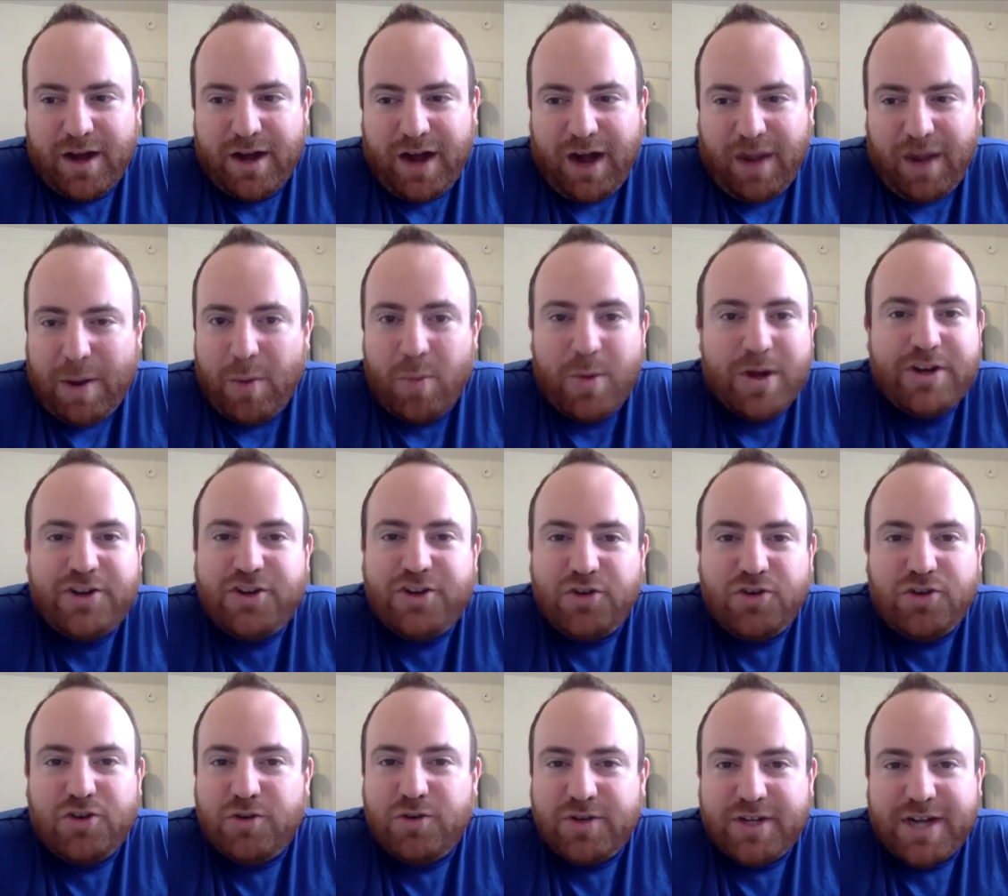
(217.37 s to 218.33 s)
um, and what did you
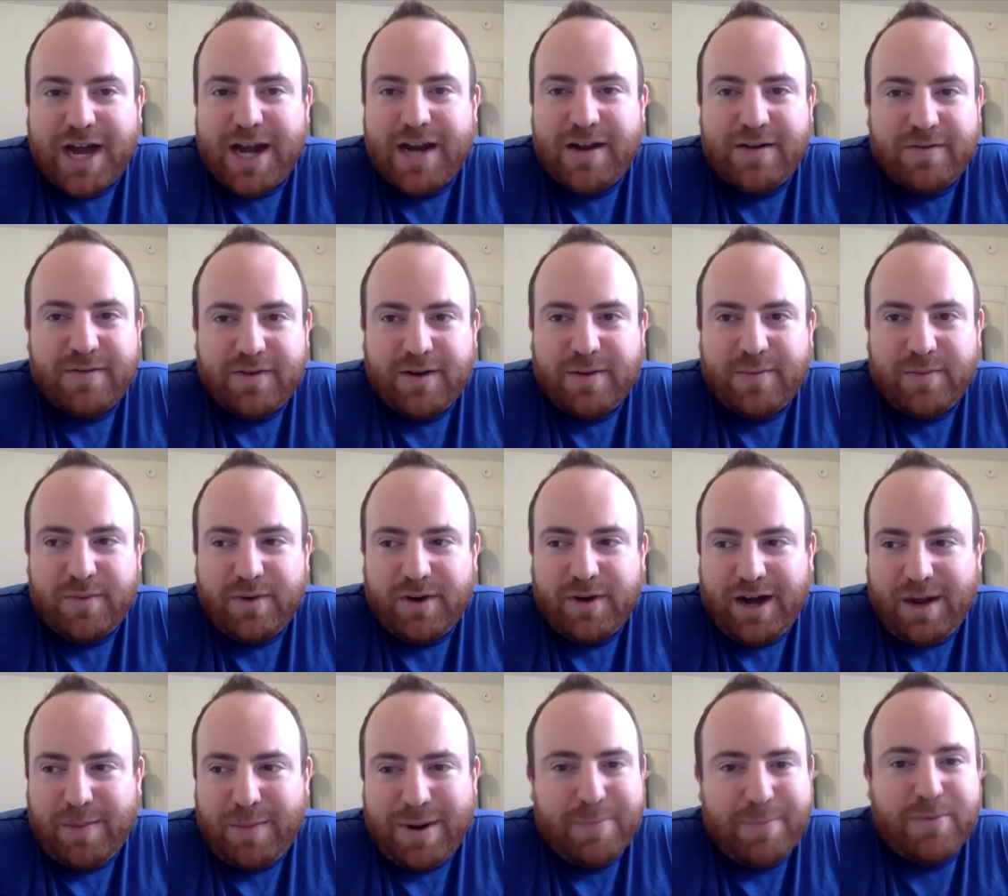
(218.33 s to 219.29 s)
do to kind of um,
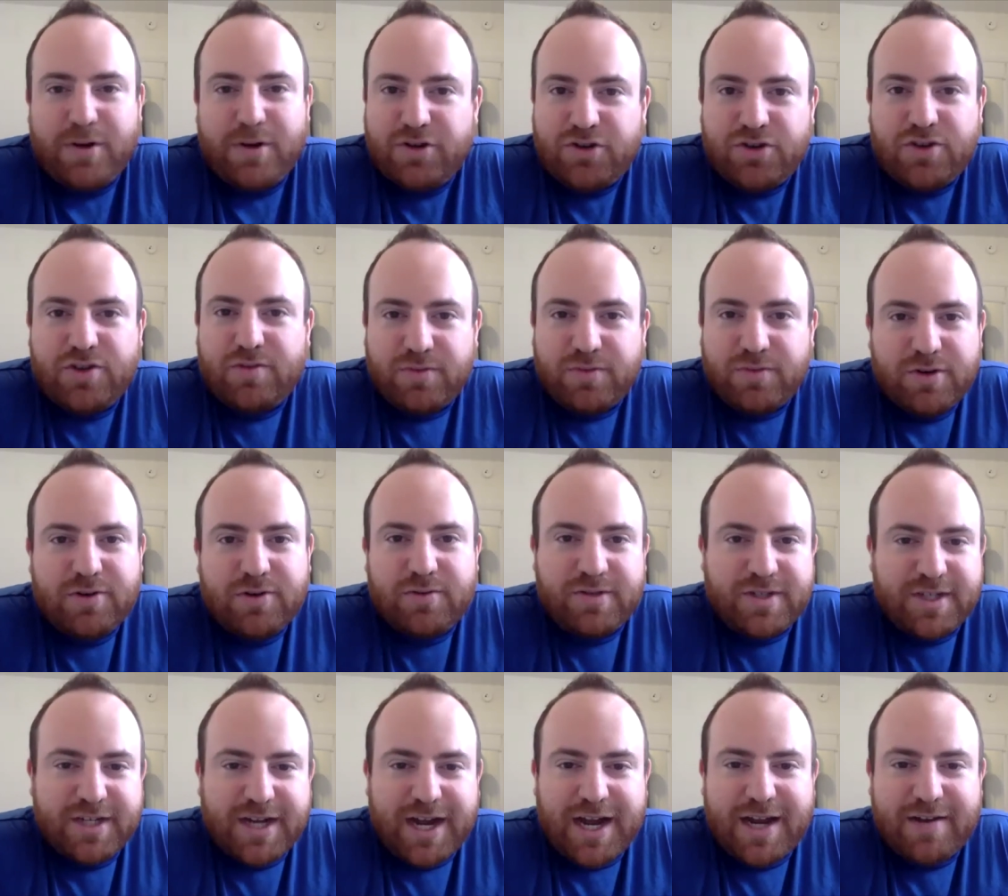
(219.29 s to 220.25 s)
I mean, push through
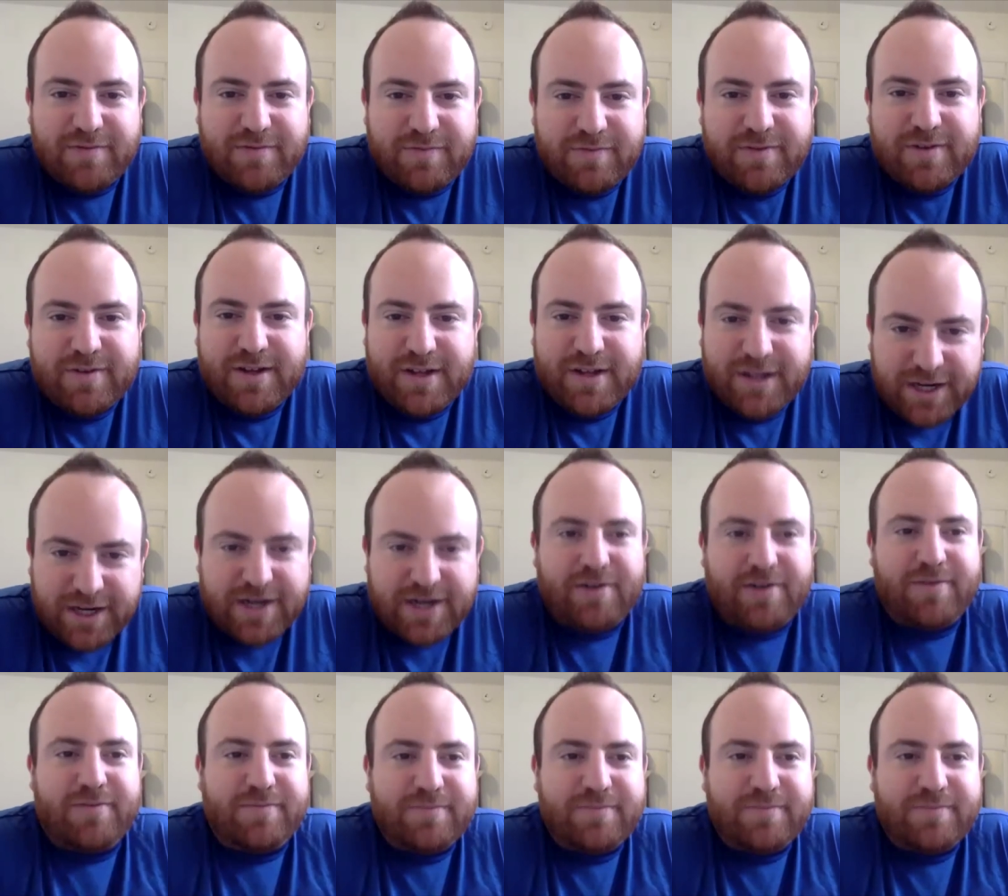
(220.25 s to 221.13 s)
to kind of you know,